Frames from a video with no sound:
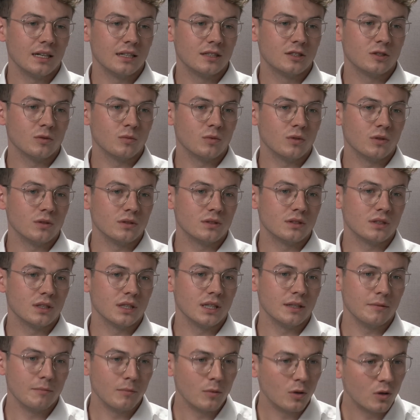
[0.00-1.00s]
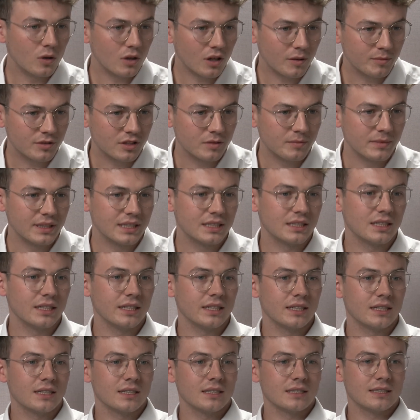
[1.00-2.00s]
towards the more
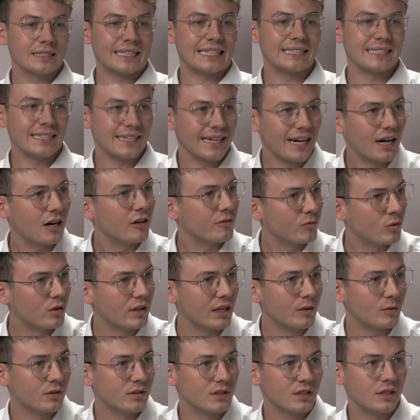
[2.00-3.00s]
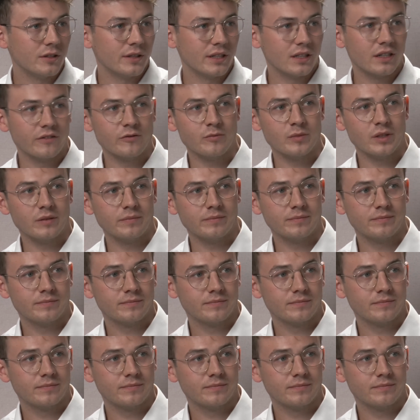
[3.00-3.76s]
optimistic setting out of what they want to do in government.